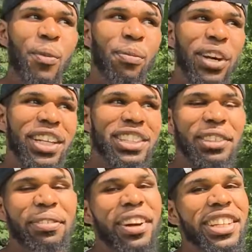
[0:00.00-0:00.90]
But it's
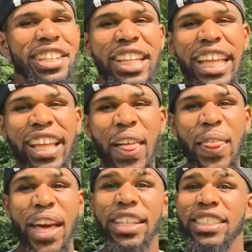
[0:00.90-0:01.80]
funny
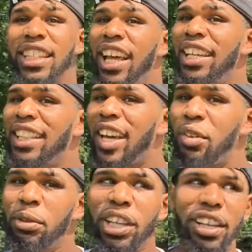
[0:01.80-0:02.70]
that it's like
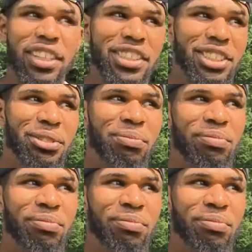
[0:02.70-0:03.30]
that, because